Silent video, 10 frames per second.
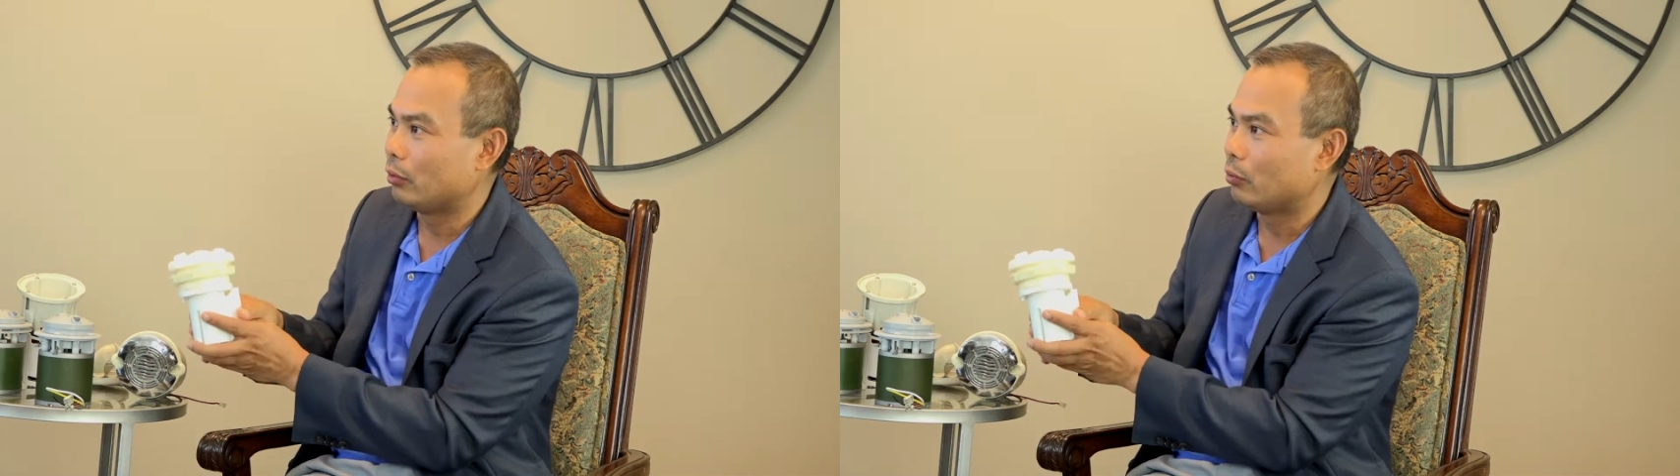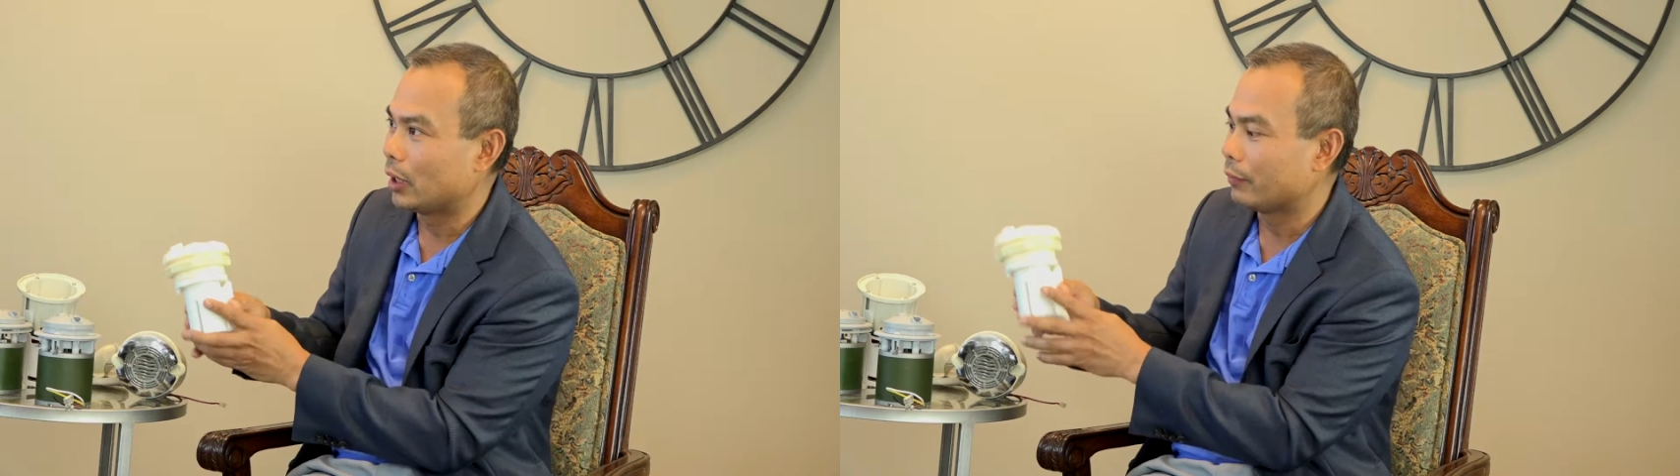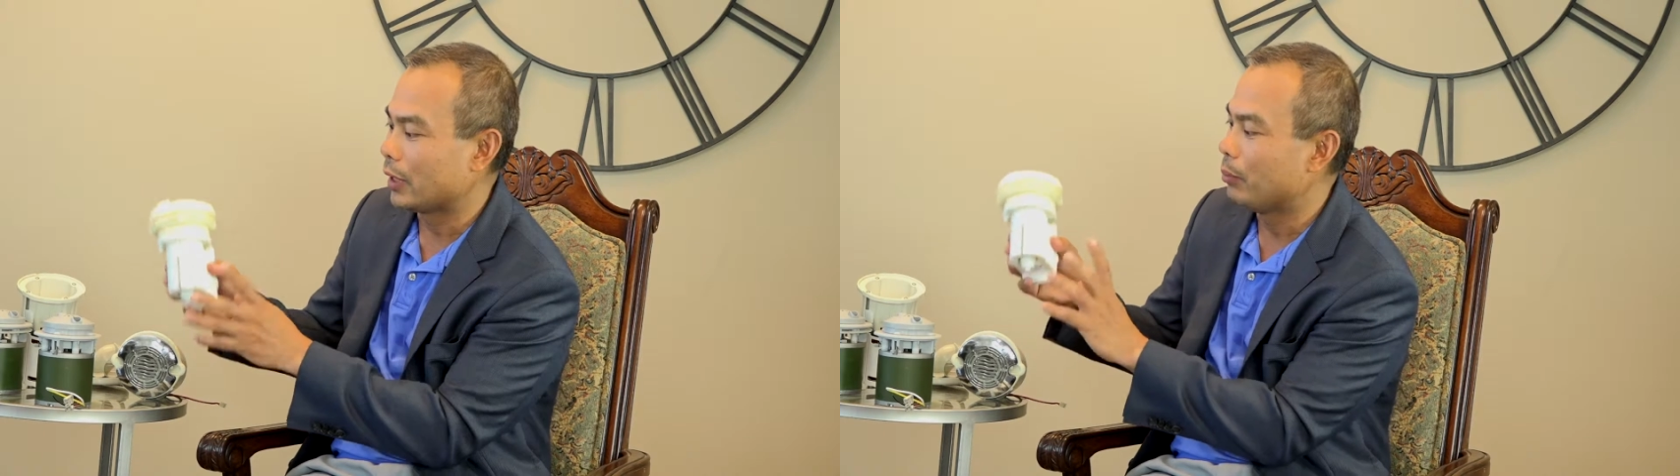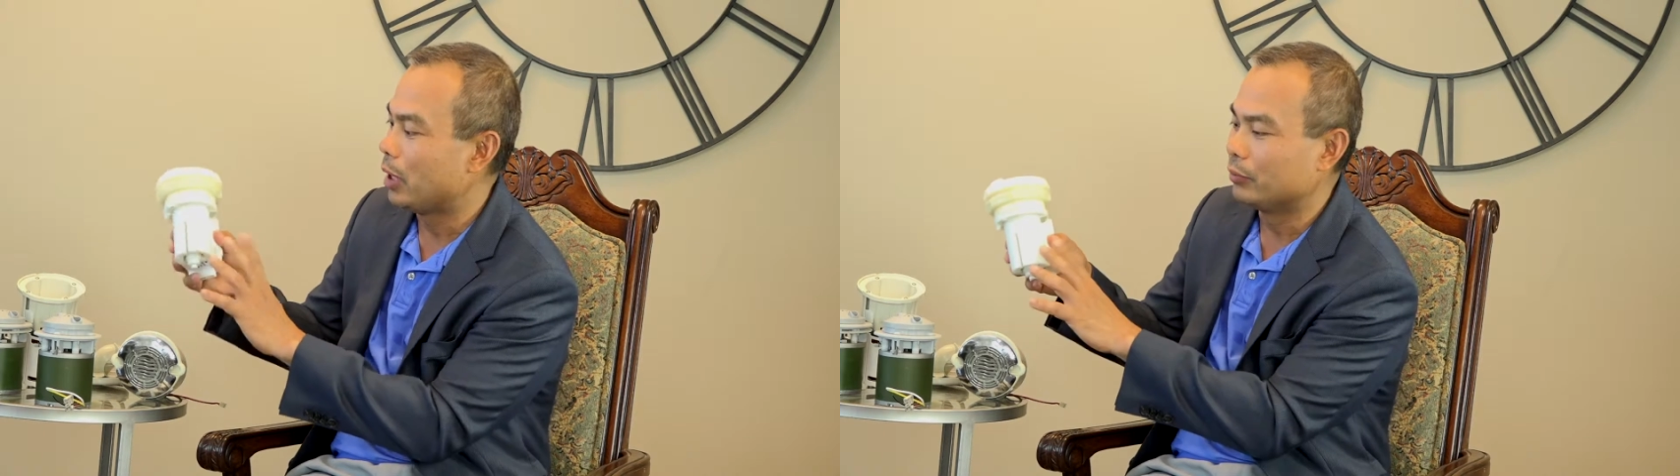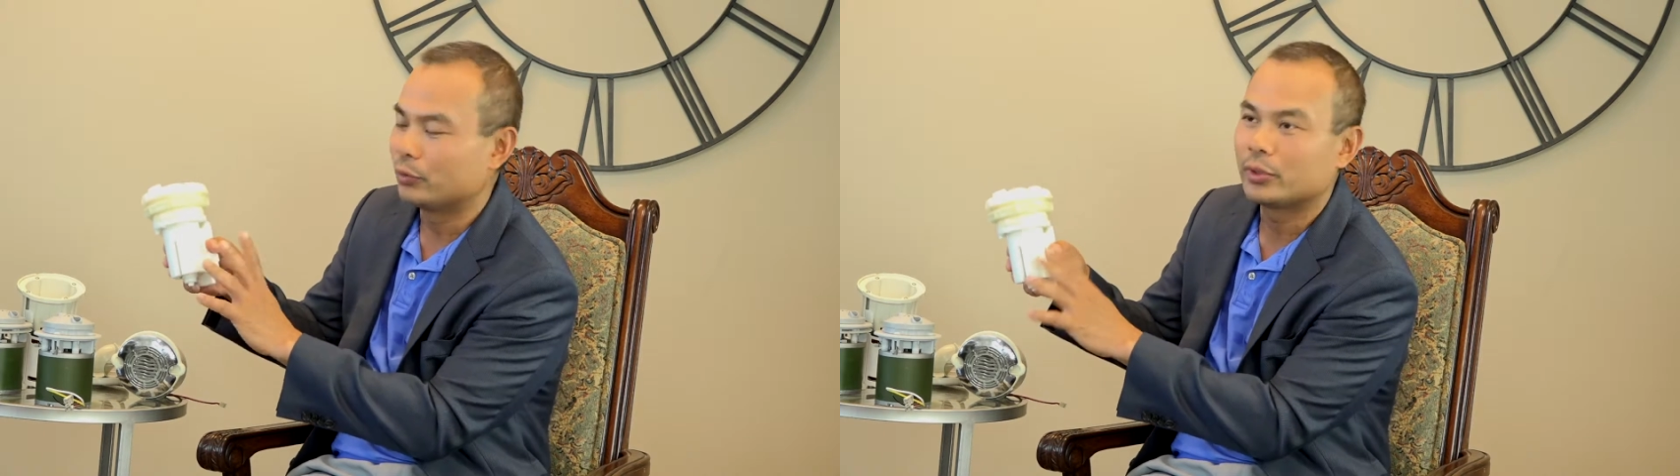one of their
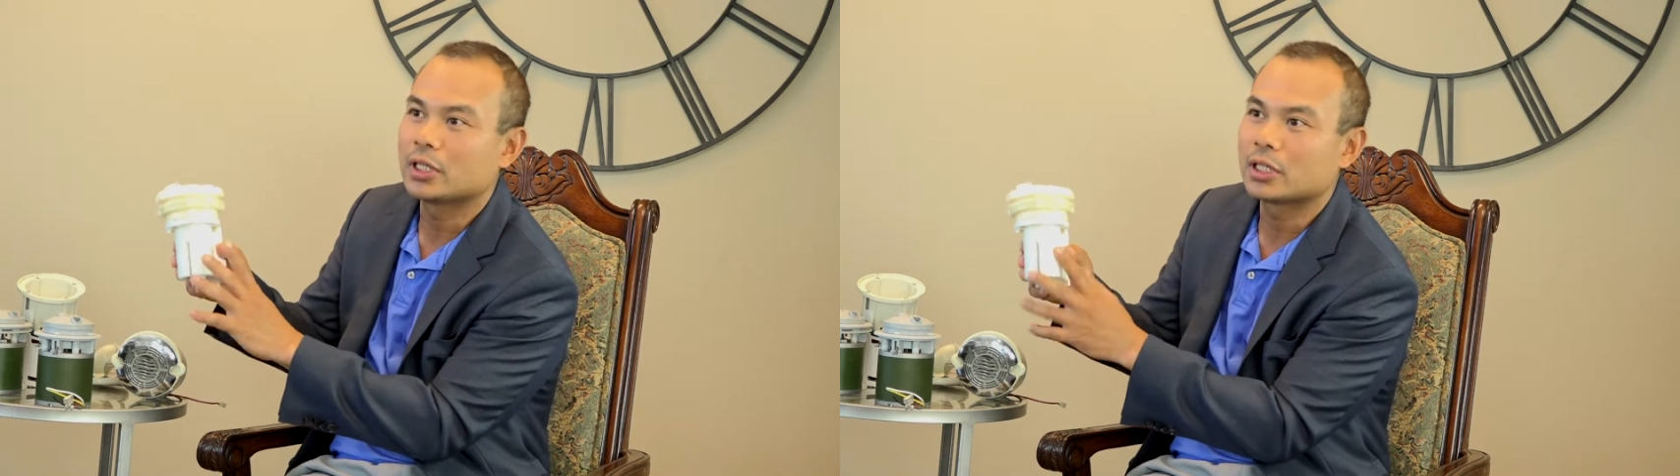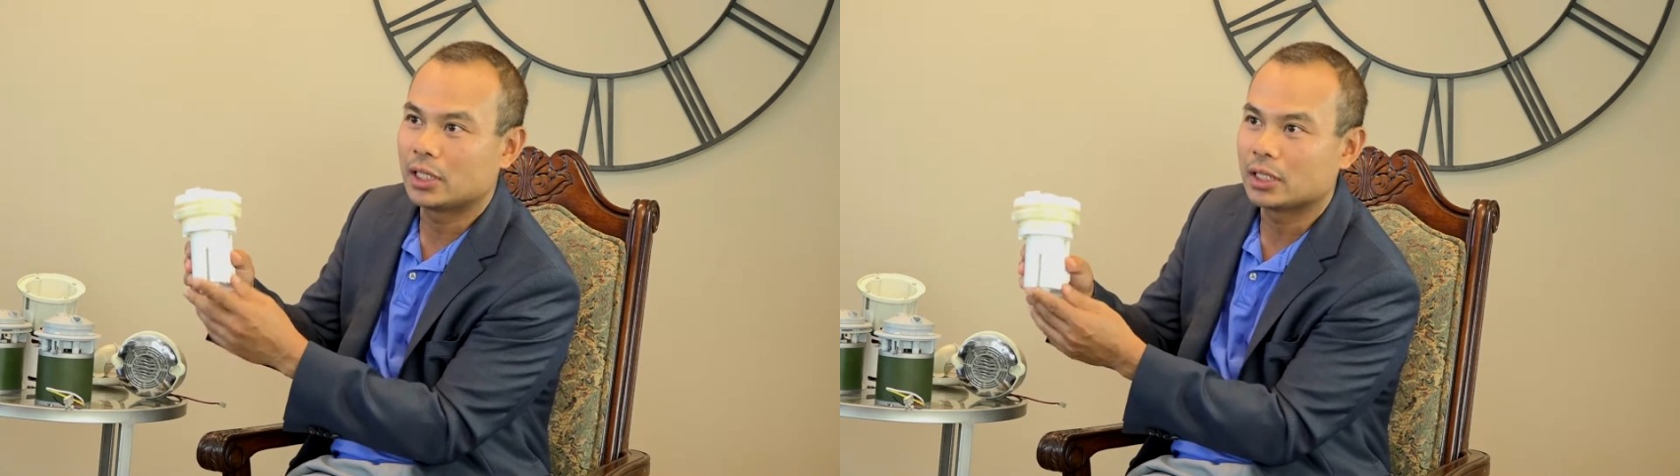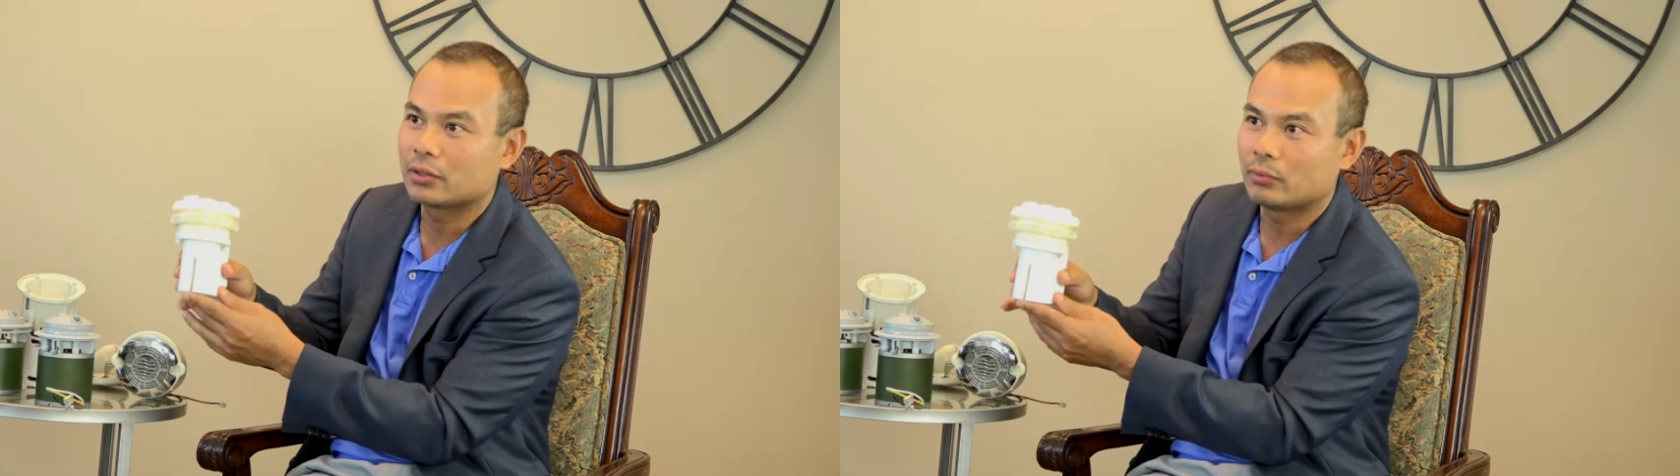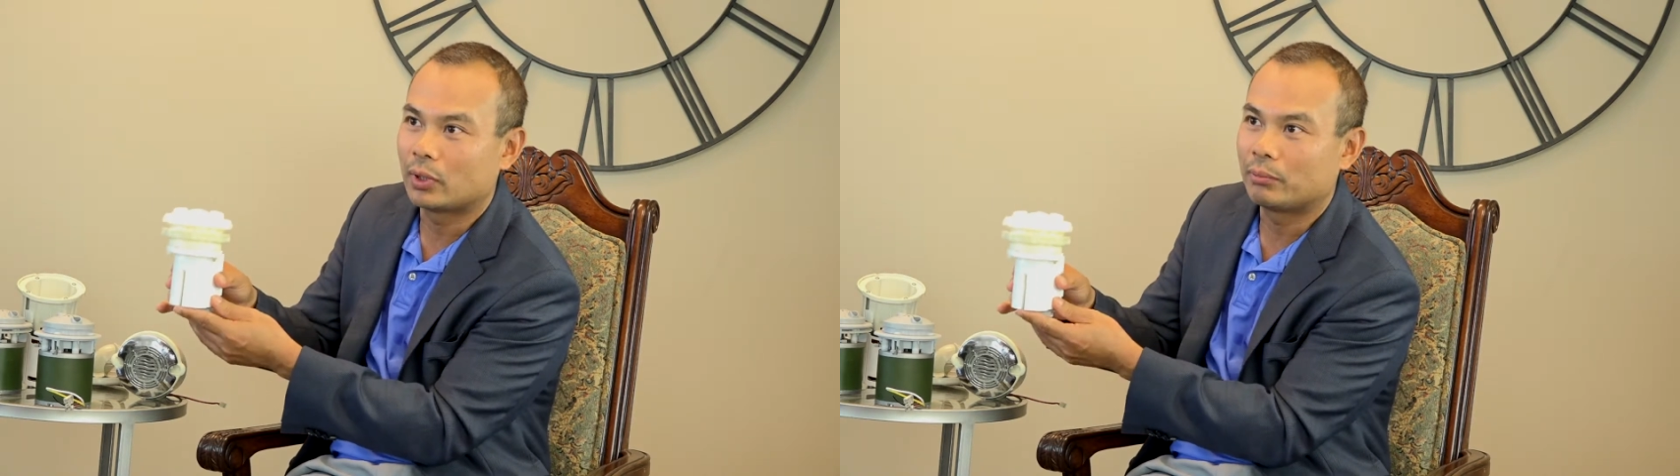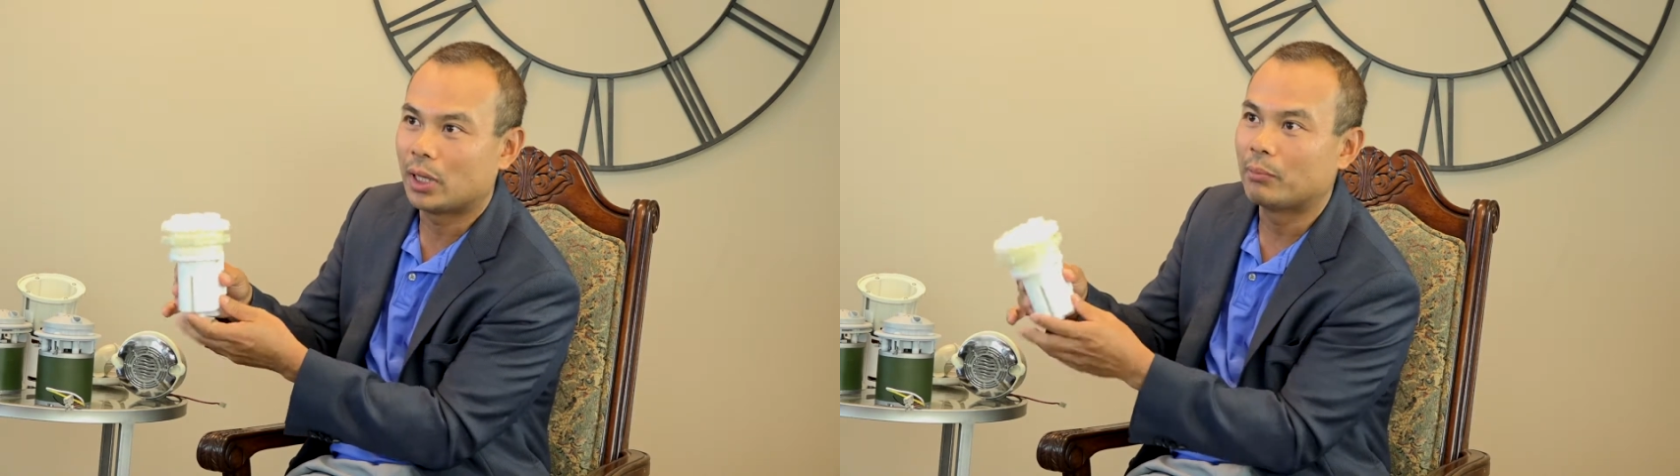pumps, which is this
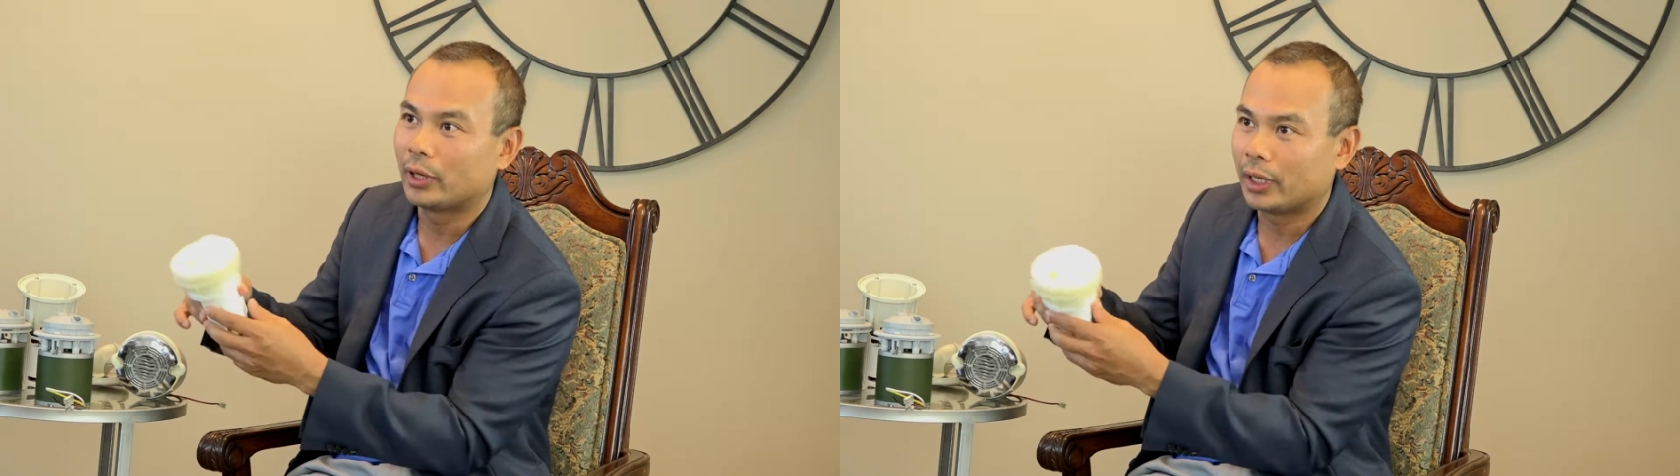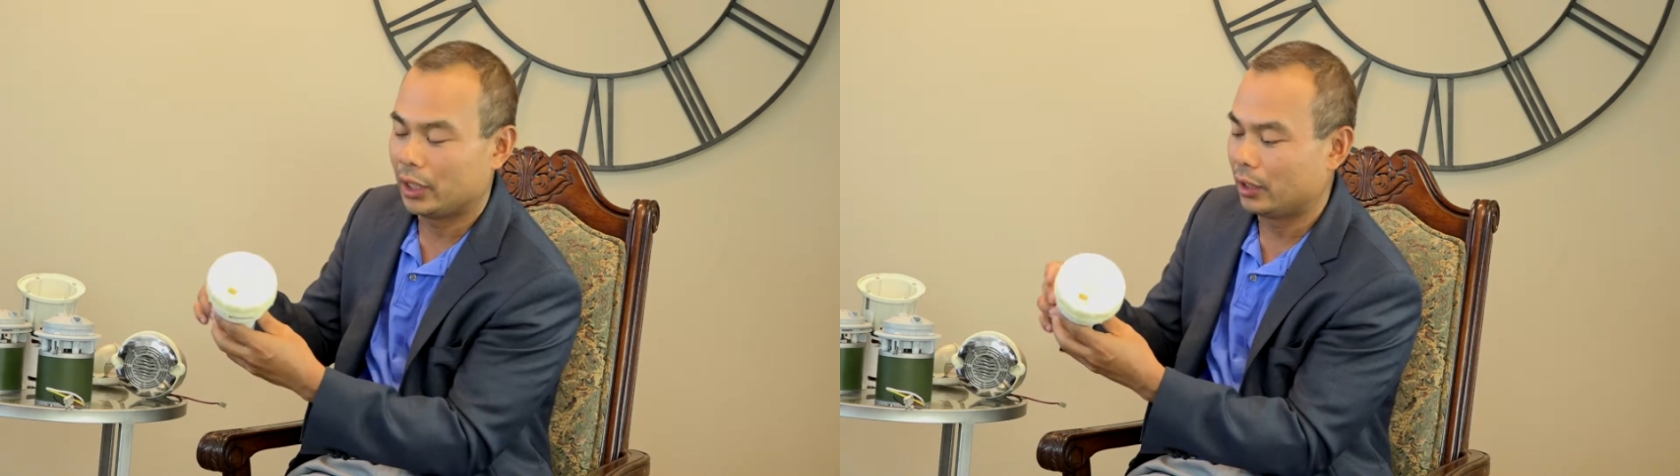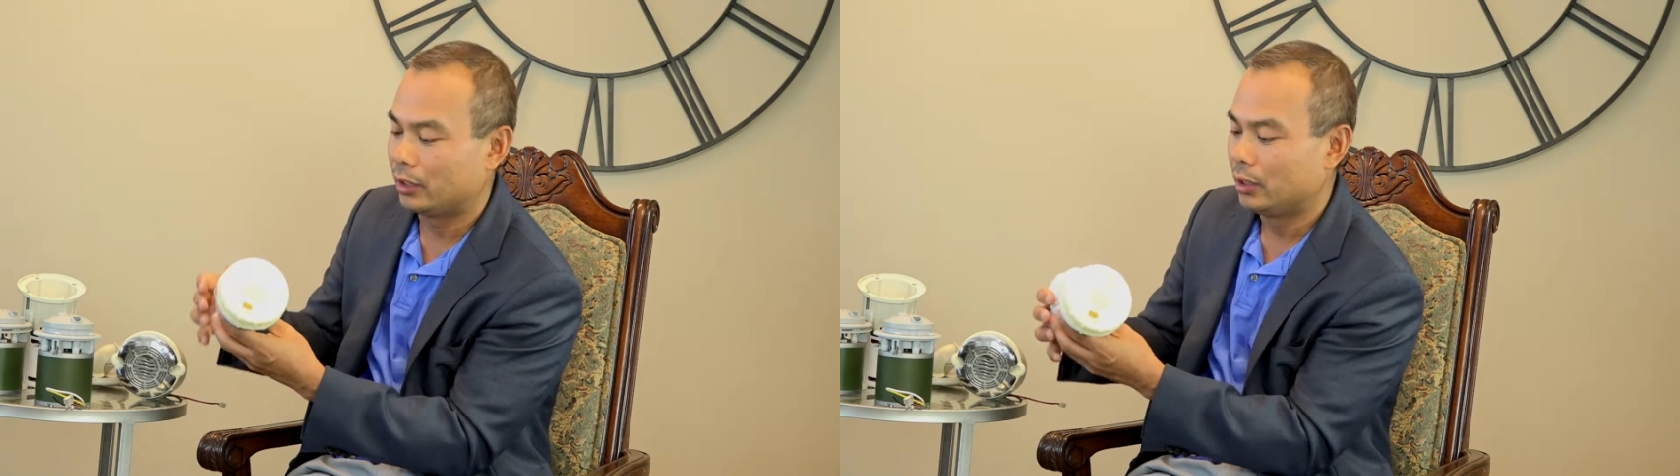one pump right here.